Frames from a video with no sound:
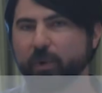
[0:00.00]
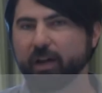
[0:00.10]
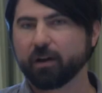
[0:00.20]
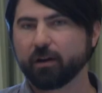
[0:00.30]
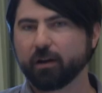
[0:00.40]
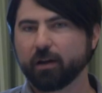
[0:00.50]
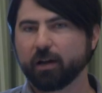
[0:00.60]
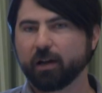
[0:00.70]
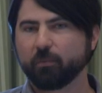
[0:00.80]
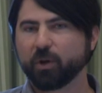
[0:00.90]
where
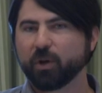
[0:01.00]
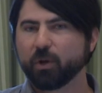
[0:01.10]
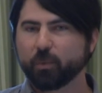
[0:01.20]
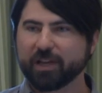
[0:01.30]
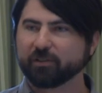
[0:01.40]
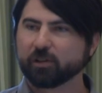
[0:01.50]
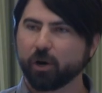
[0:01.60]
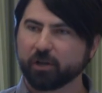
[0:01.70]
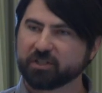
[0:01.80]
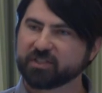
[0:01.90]
um, we have a
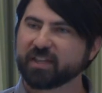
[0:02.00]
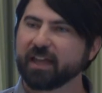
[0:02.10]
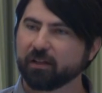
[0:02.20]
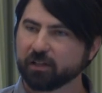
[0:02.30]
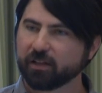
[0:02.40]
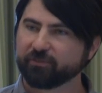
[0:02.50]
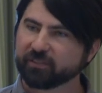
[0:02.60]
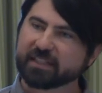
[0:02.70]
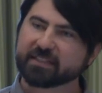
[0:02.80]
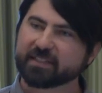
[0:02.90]
large scale of
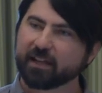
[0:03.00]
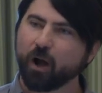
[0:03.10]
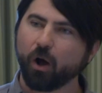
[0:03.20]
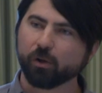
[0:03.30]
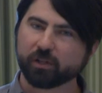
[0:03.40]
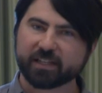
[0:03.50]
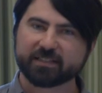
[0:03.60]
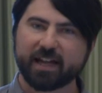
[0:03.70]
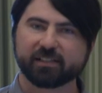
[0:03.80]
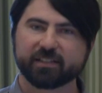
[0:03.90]
fleets that all look
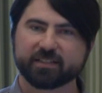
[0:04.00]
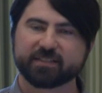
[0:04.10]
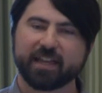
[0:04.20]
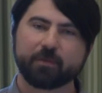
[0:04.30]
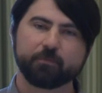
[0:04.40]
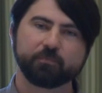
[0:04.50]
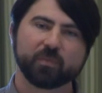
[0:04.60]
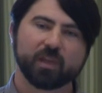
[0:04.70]
exactly the same,